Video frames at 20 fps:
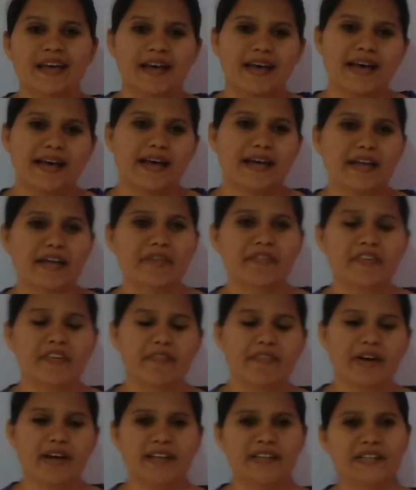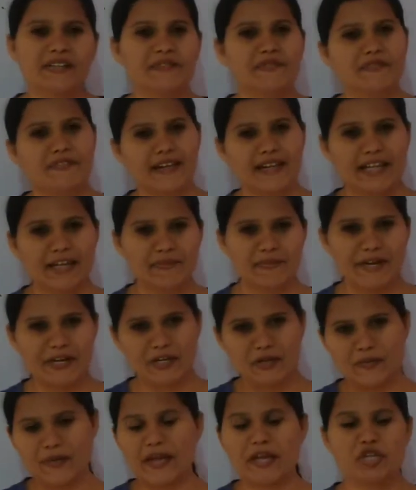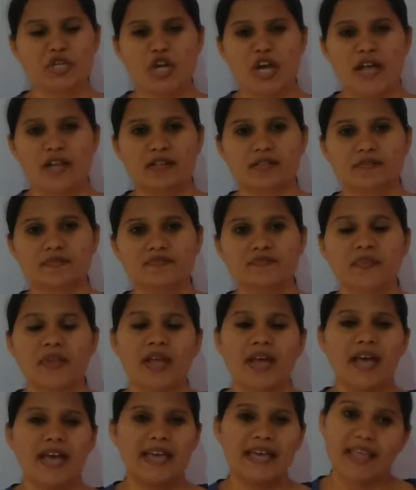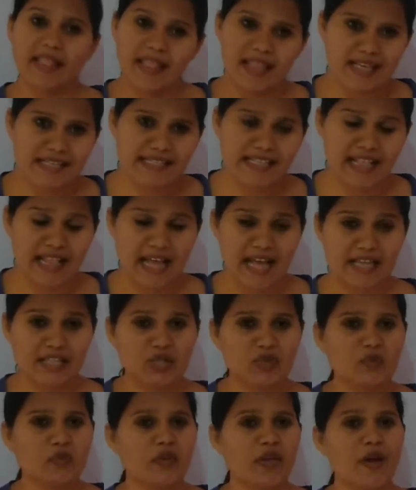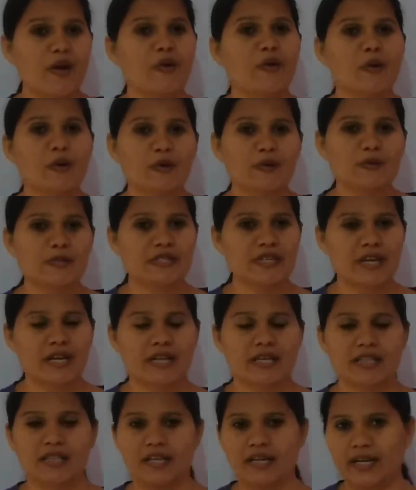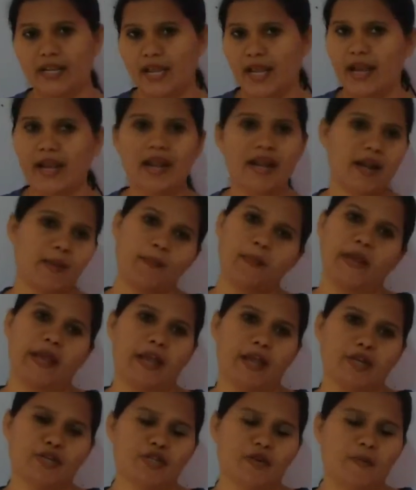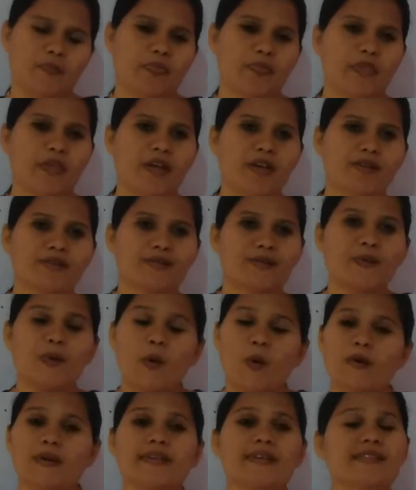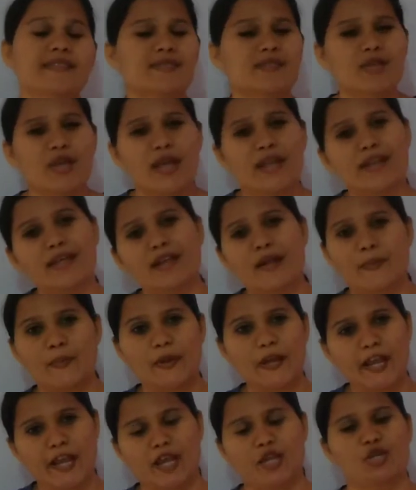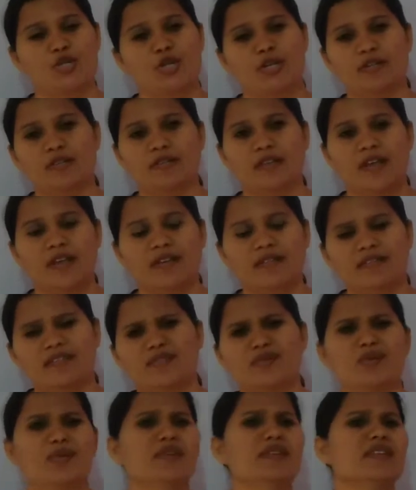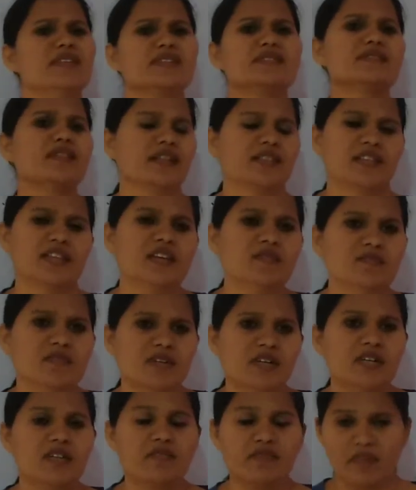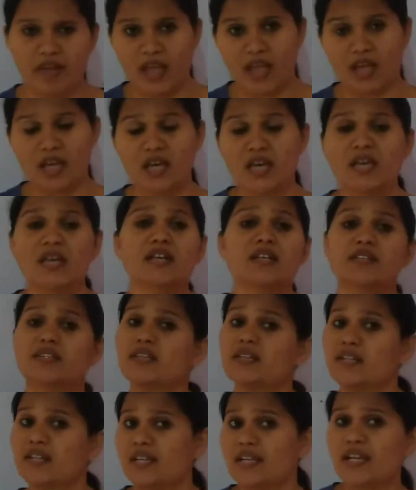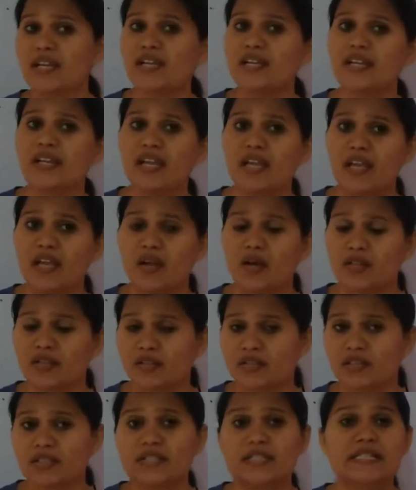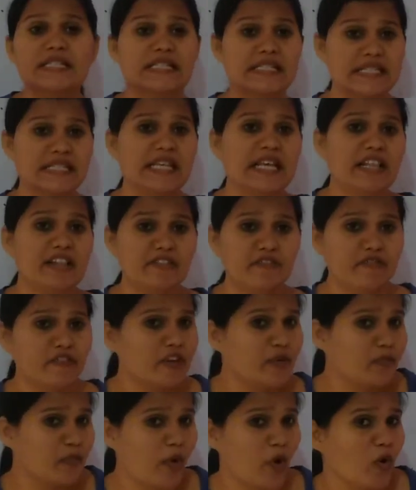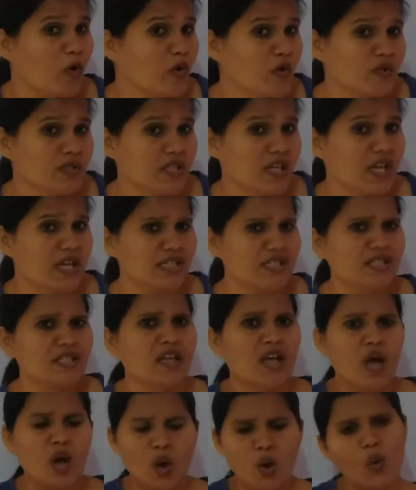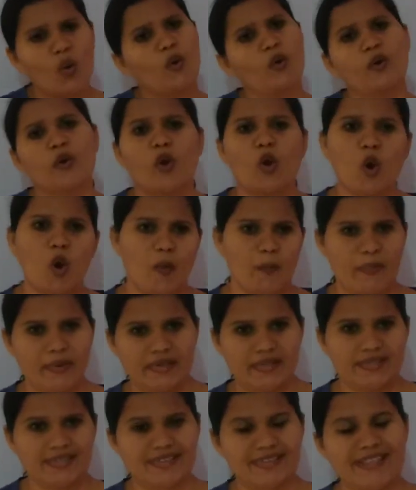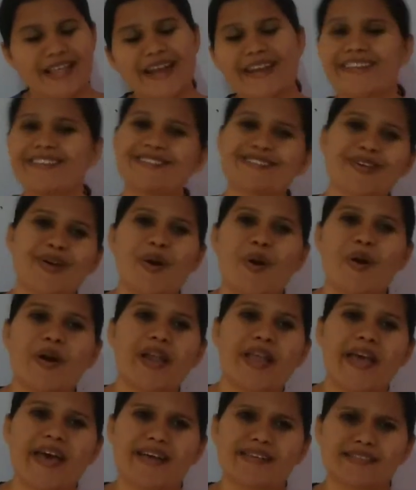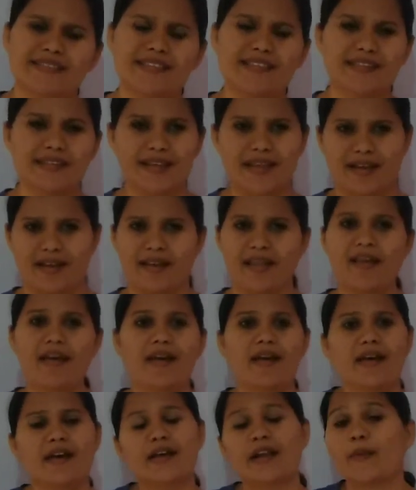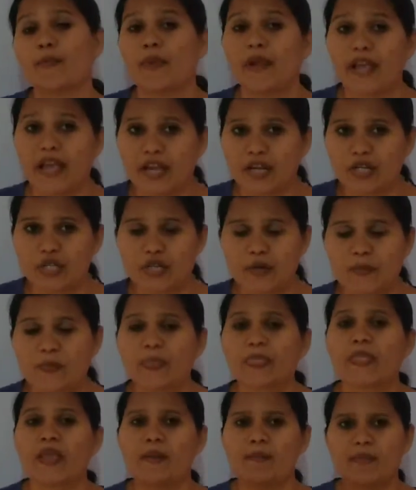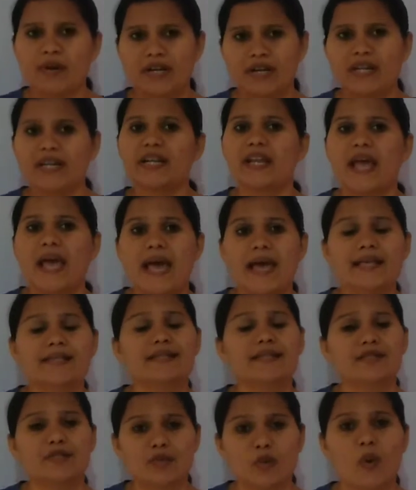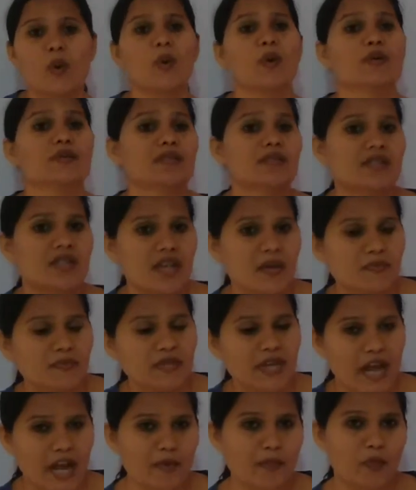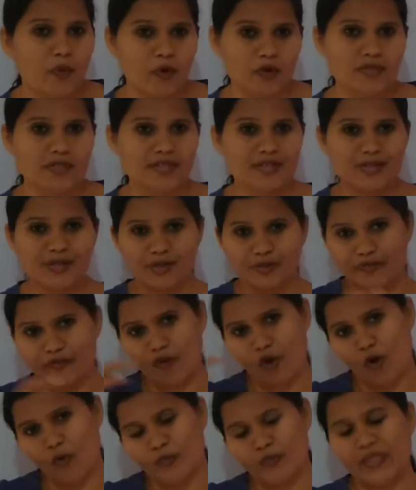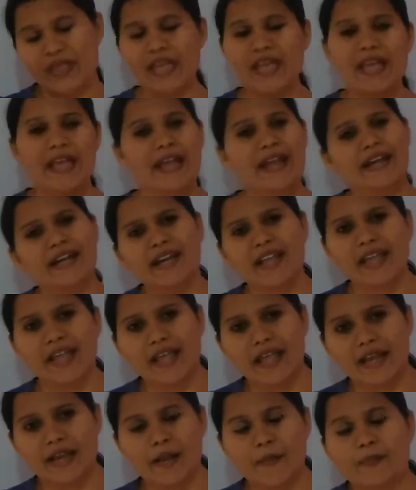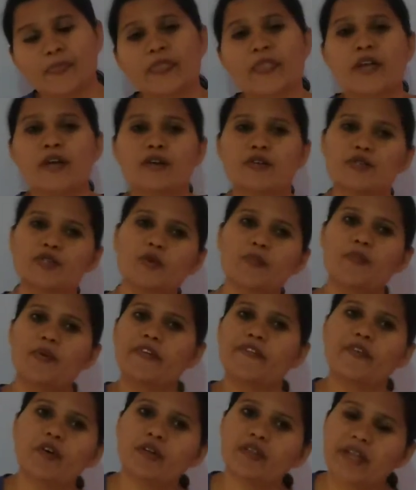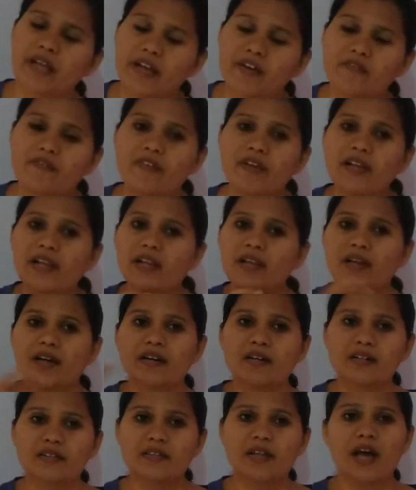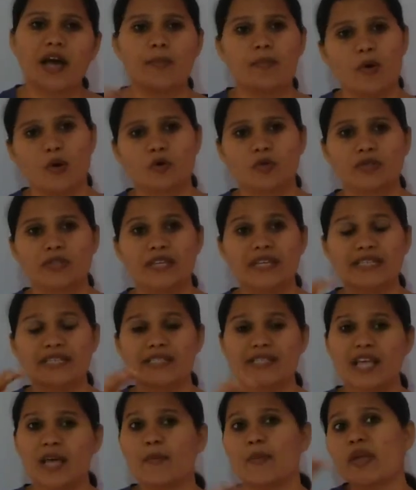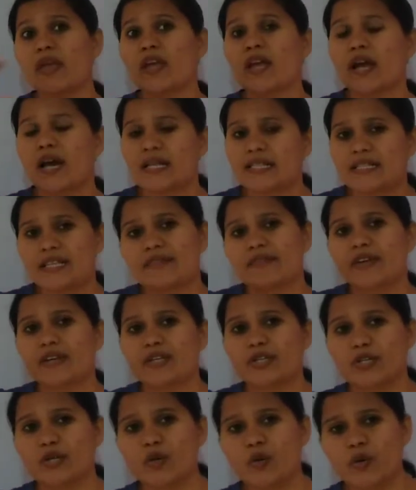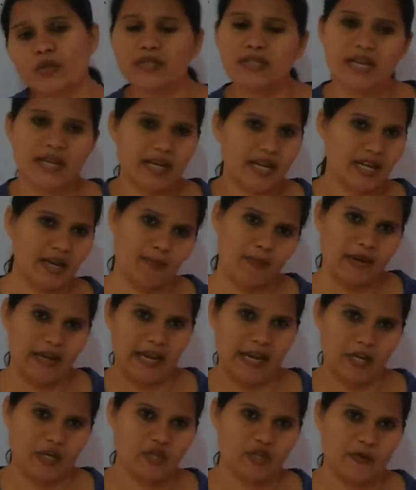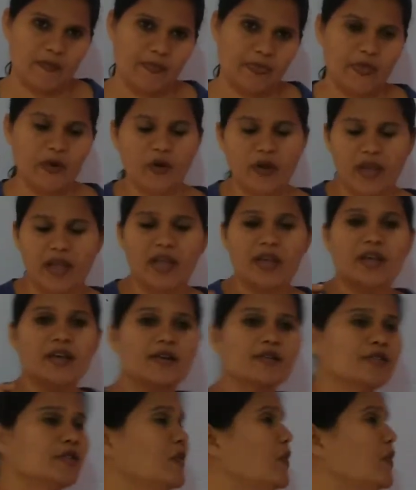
Hi everyone, welcome back to my channel. In this class, we are going to study the DNA replication. So what is DNA replication then? So it is nothing but way the DNA itself will produce its own copies. That is called as the DNA replication. But it has its own steps and process to form the DNA. So before that, we'll learn about the semi-conservative DNA replication. Okay. So